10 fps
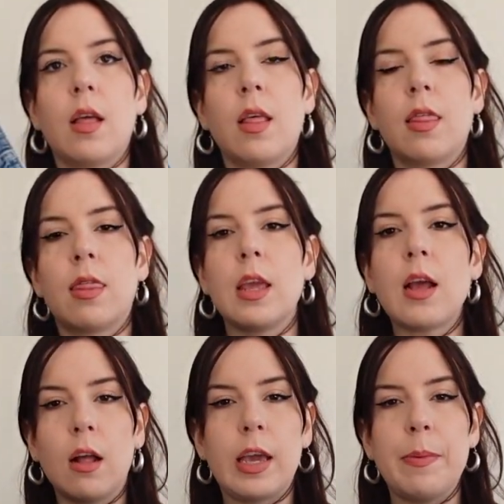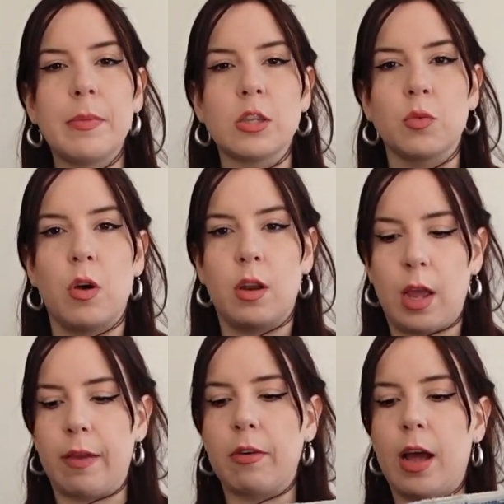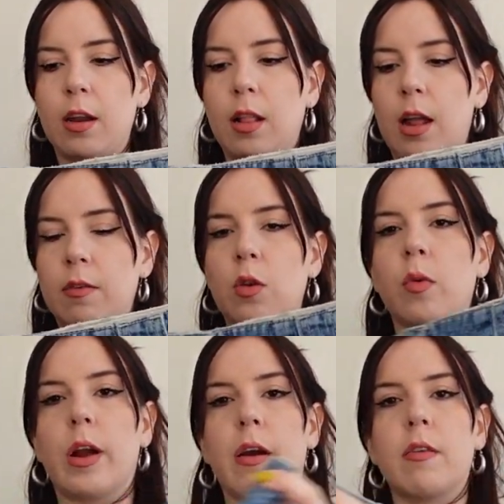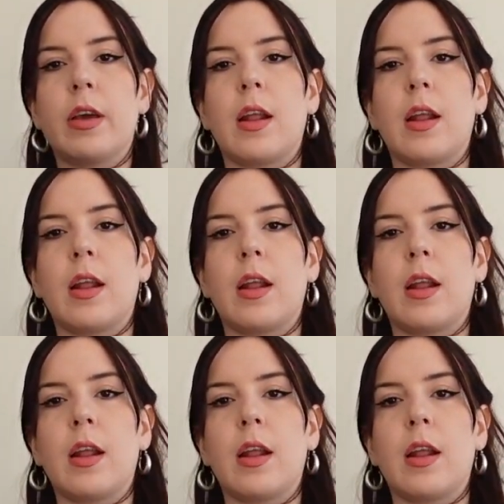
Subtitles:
I think I'll keep this one. I've gotten a lot of good wear out of it.